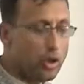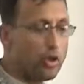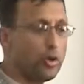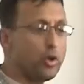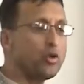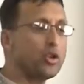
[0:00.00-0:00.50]

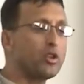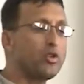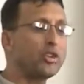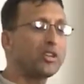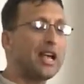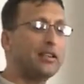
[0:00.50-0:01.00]
you know, you
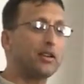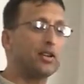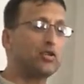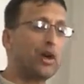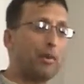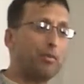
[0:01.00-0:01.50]
just can't
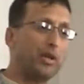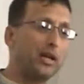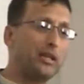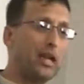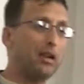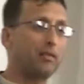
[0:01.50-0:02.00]

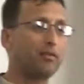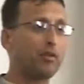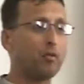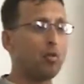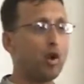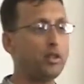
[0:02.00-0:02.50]
extrapolate data
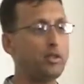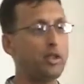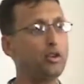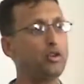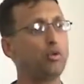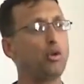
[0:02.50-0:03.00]
from one
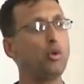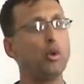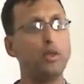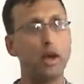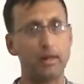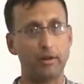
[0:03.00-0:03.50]
tissue to
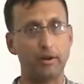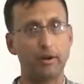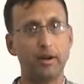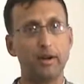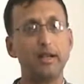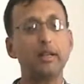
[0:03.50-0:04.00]
another.
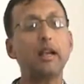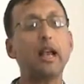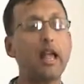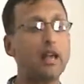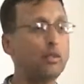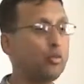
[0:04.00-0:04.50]

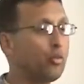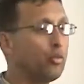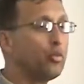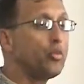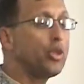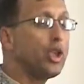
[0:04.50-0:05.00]
And
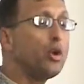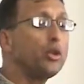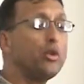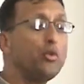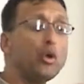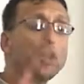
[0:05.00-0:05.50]
the
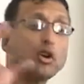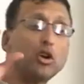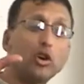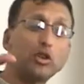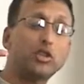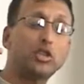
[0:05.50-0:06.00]
only really
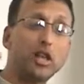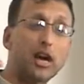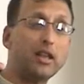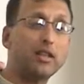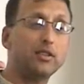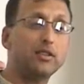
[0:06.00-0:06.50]
good
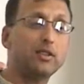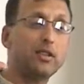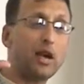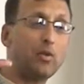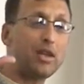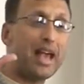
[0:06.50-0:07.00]
studies
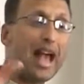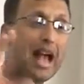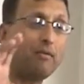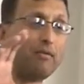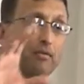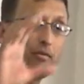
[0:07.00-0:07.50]
that we
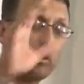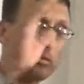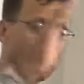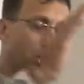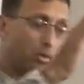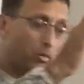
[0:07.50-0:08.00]
had
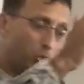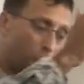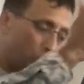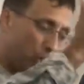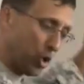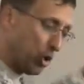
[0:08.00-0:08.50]
from
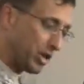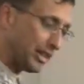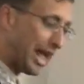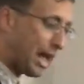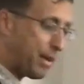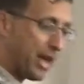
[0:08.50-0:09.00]
going
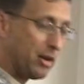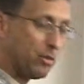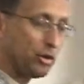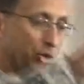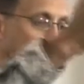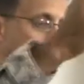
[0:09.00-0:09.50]
lab
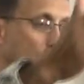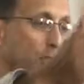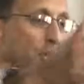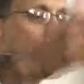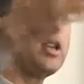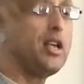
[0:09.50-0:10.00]
animals to
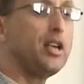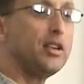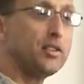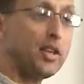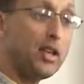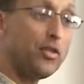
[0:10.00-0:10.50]
humans
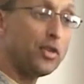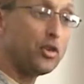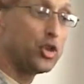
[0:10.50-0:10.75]
is in the